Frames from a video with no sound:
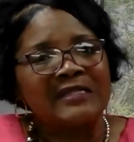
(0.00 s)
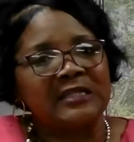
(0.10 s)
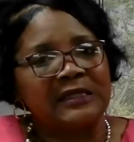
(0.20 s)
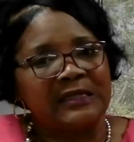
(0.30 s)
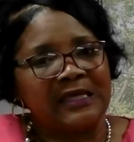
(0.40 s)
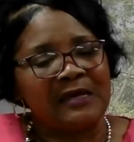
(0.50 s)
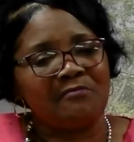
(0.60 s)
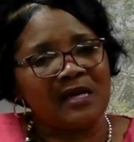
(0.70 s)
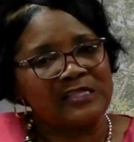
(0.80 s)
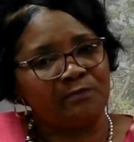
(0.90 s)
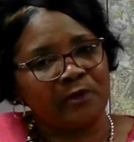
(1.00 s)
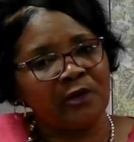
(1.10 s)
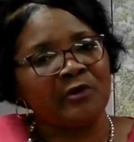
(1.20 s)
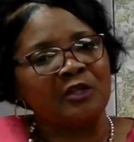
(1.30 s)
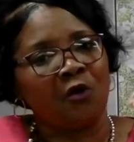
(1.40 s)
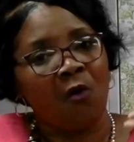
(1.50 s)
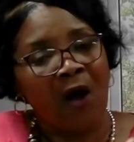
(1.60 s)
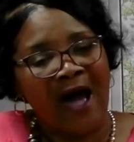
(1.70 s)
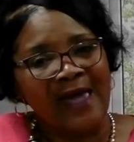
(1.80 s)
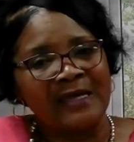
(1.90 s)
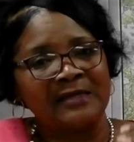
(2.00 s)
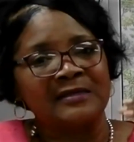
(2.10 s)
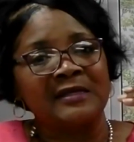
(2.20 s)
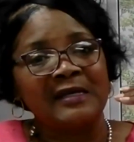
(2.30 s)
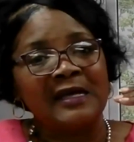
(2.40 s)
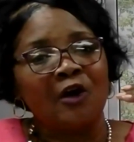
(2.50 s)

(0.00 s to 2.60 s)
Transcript: to get my spirit quieted